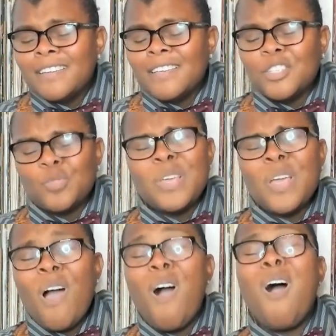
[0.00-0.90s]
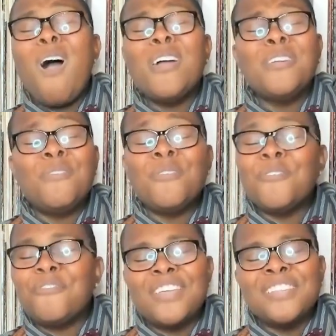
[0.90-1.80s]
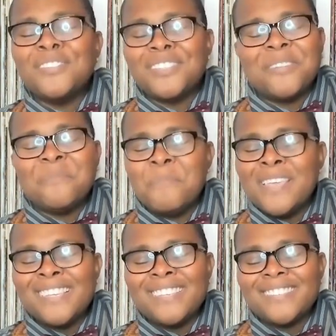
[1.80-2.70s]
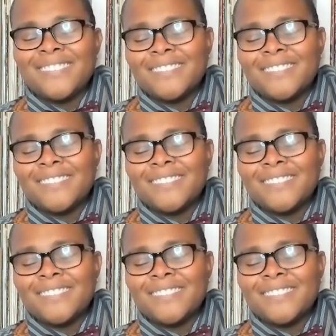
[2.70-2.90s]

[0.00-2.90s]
can swing hard for the fence and miss.